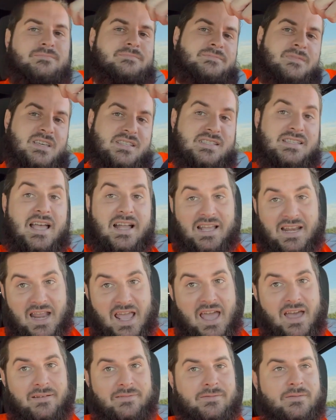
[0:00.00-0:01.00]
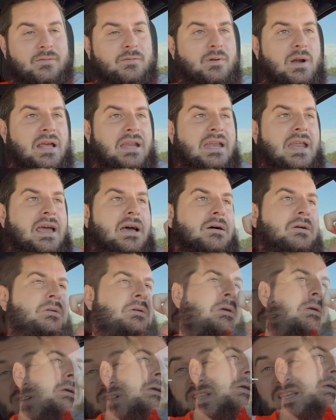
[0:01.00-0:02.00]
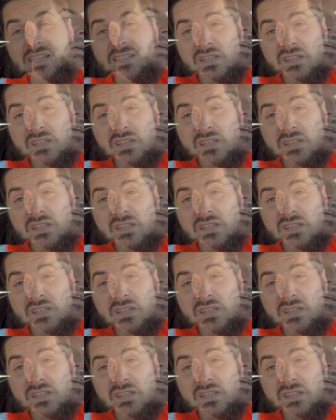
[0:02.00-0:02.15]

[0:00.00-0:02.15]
the second half right now. Literally